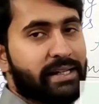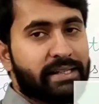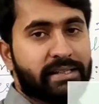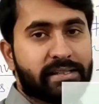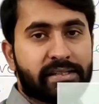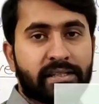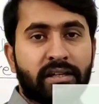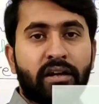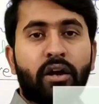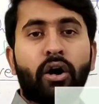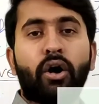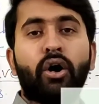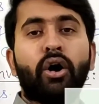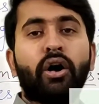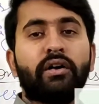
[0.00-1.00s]
lens,
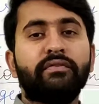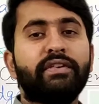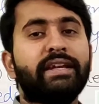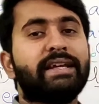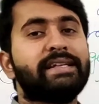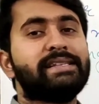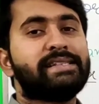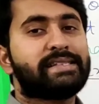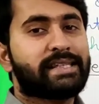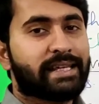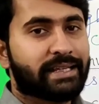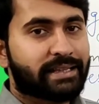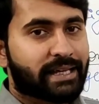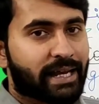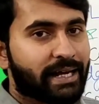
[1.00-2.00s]
or we can
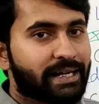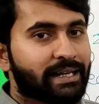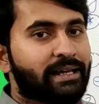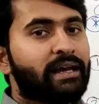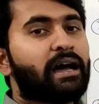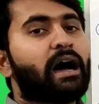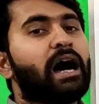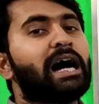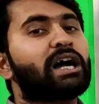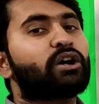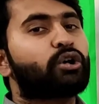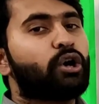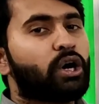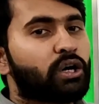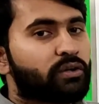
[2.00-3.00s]
say that a
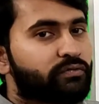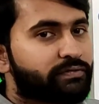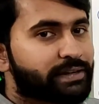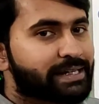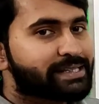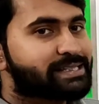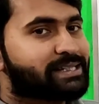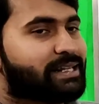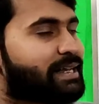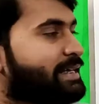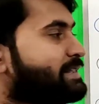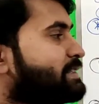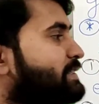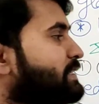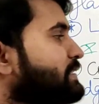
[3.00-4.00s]
convex
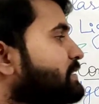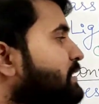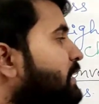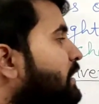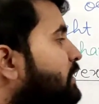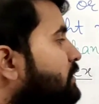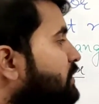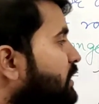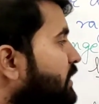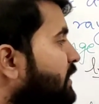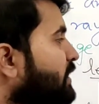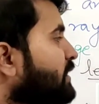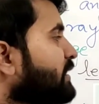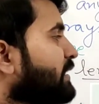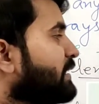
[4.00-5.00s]
lens is
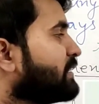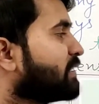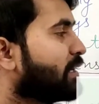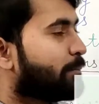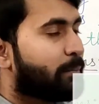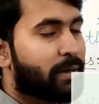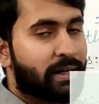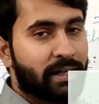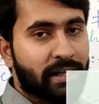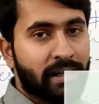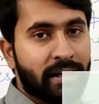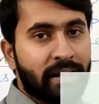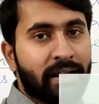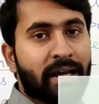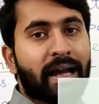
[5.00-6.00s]
thicker in the middle